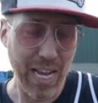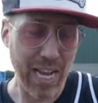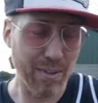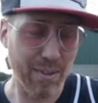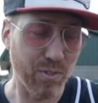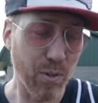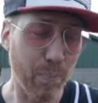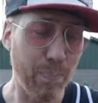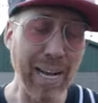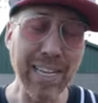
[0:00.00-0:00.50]

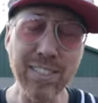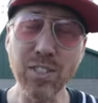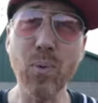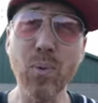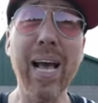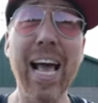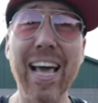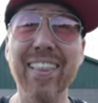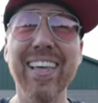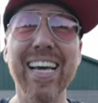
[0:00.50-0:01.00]
um, the best
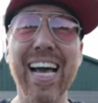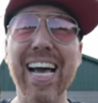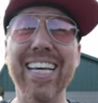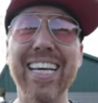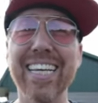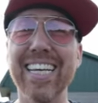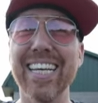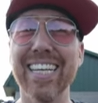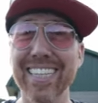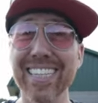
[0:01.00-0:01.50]
way I think I
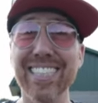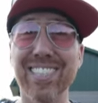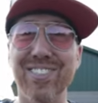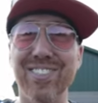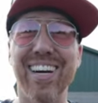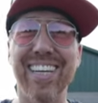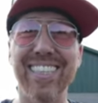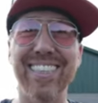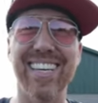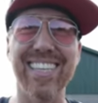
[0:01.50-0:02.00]
could
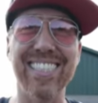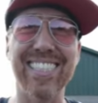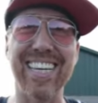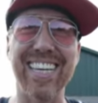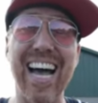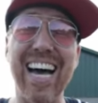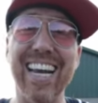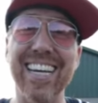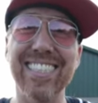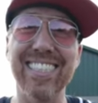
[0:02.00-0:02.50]
illustrate this
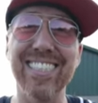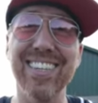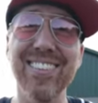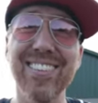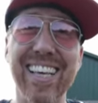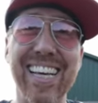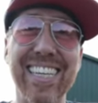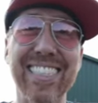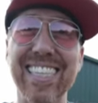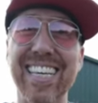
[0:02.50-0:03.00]
on how to do
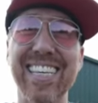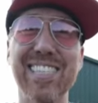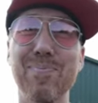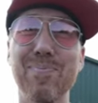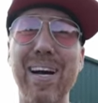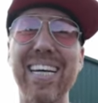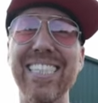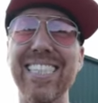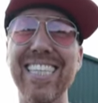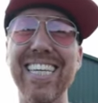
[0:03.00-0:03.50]
this is
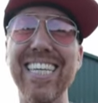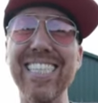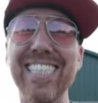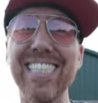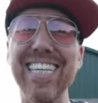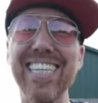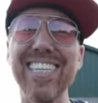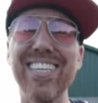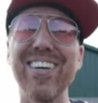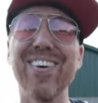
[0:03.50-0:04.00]
by
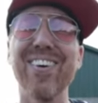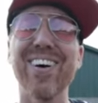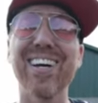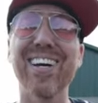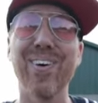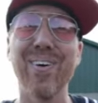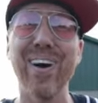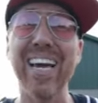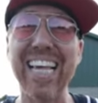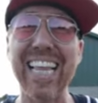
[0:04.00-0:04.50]
teaching you a
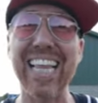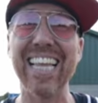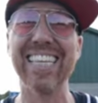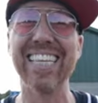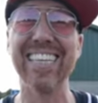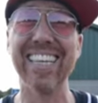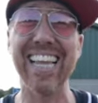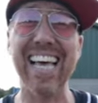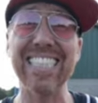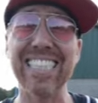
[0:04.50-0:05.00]
quick
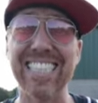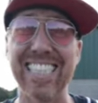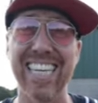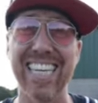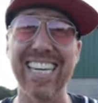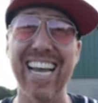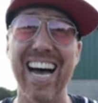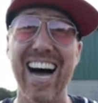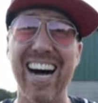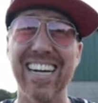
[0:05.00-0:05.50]

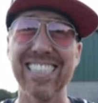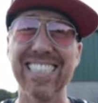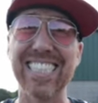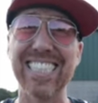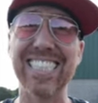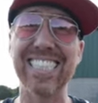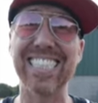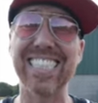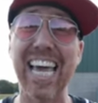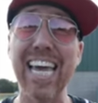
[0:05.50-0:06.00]
lesson on
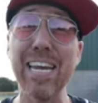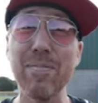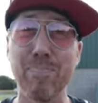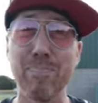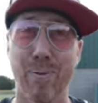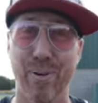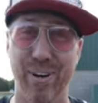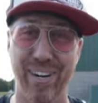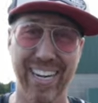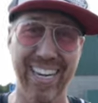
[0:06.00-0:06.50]

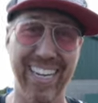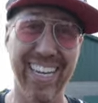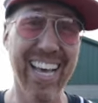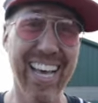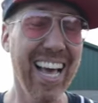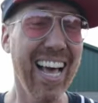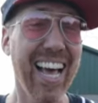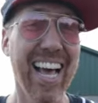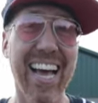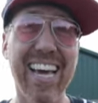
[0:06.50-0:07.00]
skateboarding.
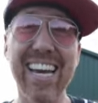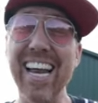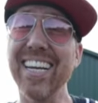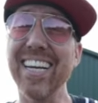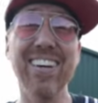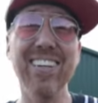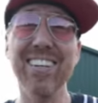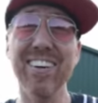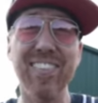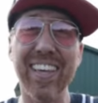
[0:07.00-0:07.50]
And I
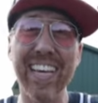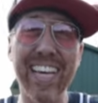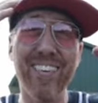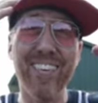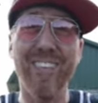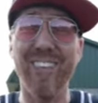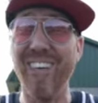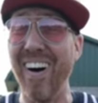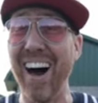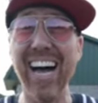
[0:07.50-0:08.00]
know you're
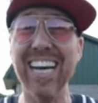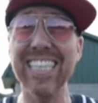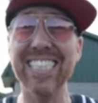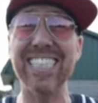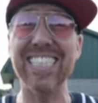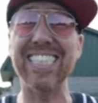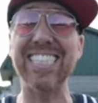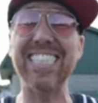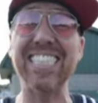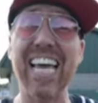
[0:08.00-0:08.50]
thinking, why
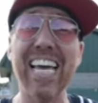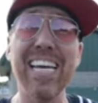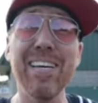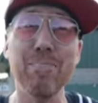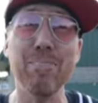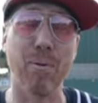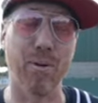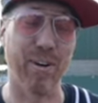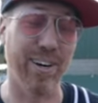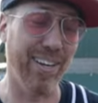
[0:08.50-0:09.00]

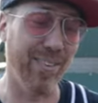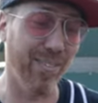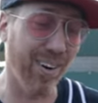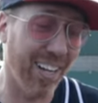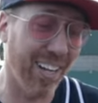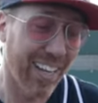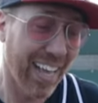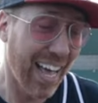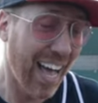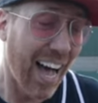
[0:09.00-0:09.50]
skateboarding?
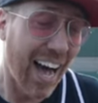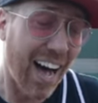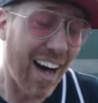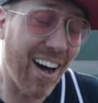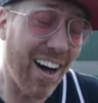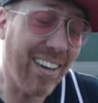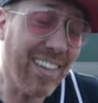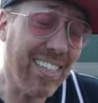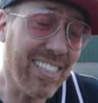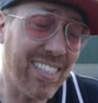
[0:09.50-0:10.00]
Well,
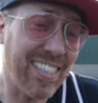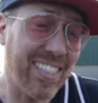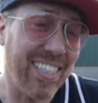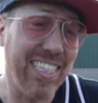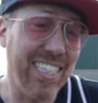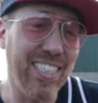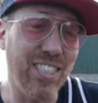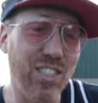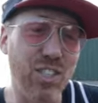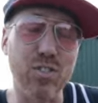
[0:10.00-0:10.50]

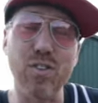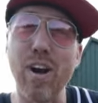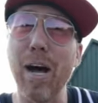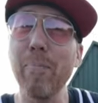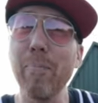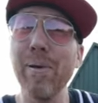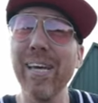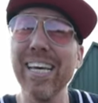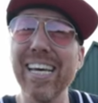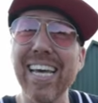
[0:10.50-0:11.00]
honestly,
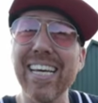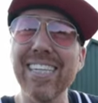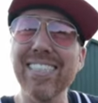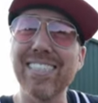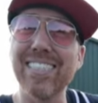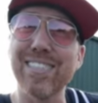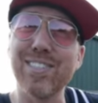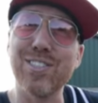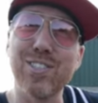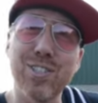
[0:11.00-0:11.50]
dropping
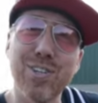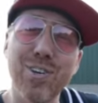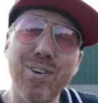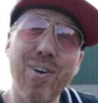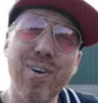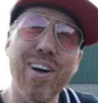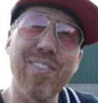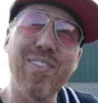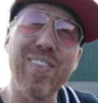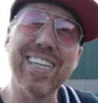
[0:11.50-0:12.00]
into
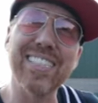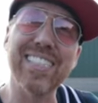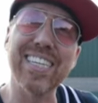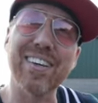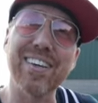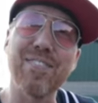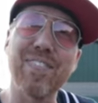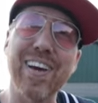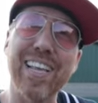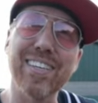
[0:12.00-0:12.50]
true
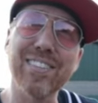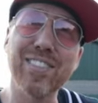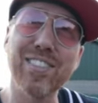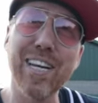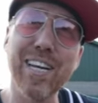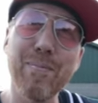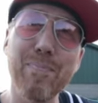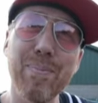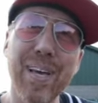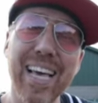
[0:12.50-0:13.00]
authentic
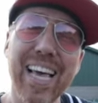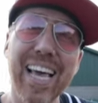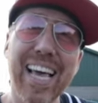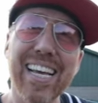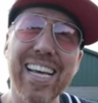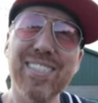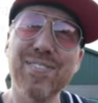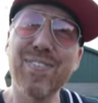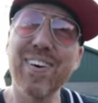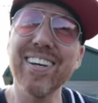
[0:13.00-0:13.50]
fellowship
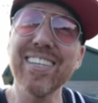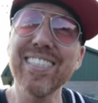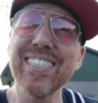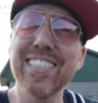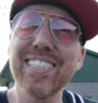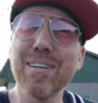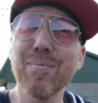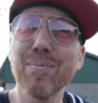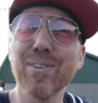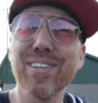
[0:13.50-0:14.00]
is very
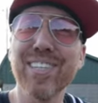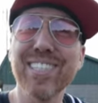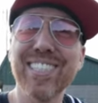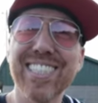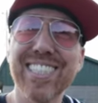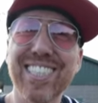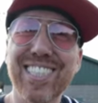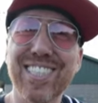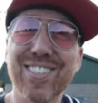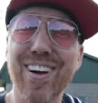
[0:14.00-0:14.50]
similar
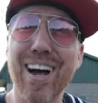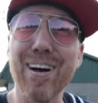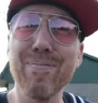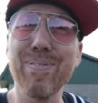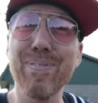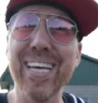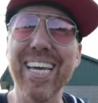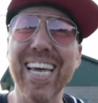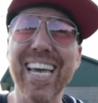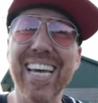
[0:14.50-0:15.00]
to
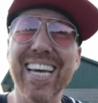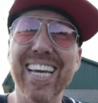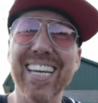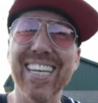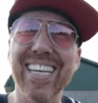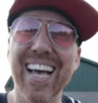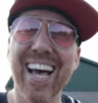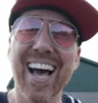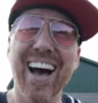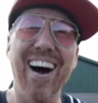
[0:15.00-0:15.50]
dropping
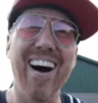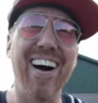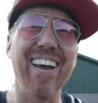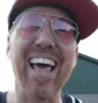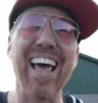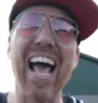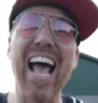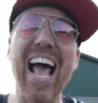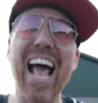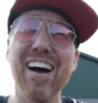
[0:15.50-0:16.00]
in
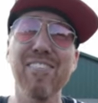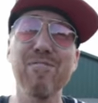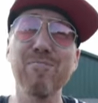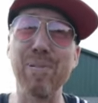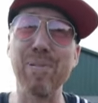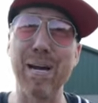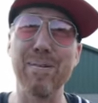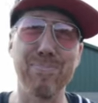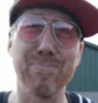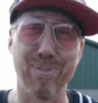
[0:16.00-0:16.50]
on a half
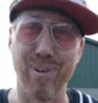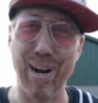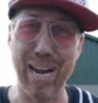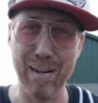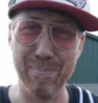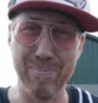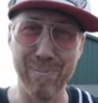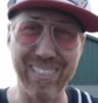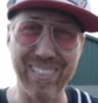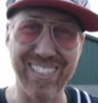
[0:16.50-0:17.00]
pipe
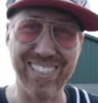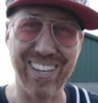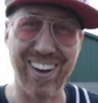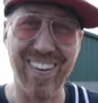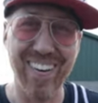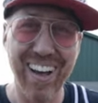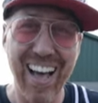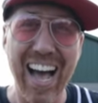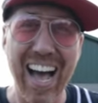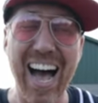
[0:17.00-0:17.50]
ramp. And
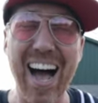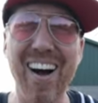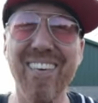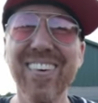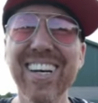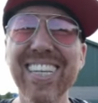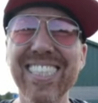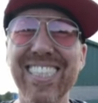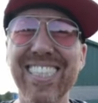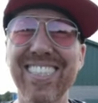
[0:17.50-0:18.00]
so I
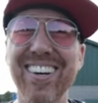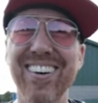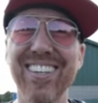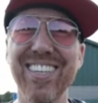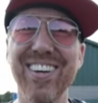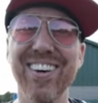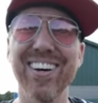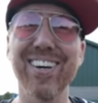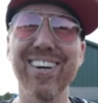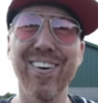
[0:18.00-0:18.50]
want to show
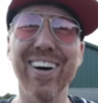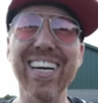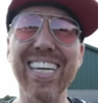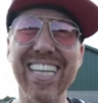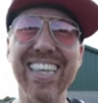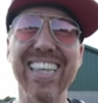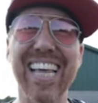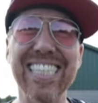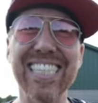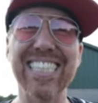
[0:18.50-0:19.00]
you a
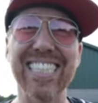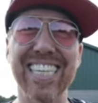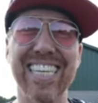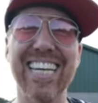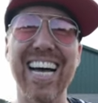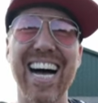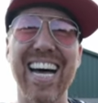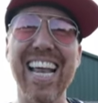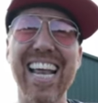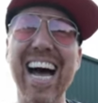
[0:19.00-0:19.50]
quick
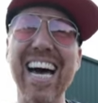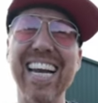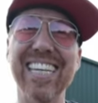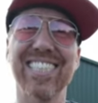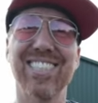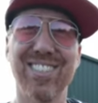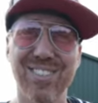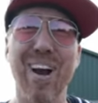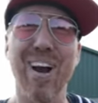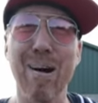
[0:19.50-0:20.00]
lesson on how to
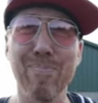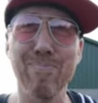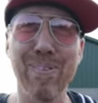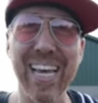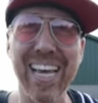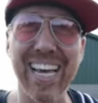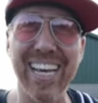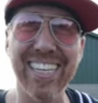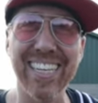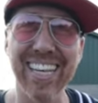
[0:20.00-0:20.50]
drop
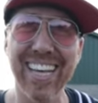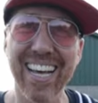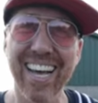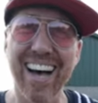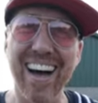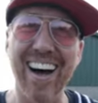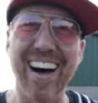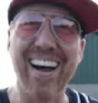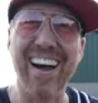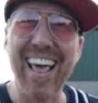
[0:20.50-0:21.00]

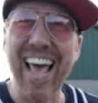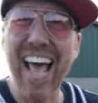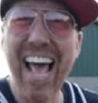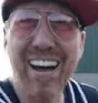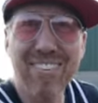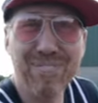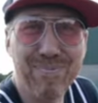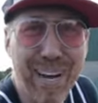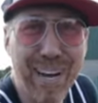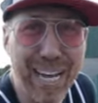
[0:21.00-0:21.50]
in on a
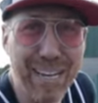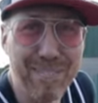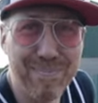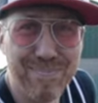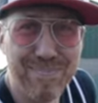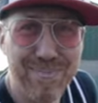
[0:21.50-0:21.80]
half pipe.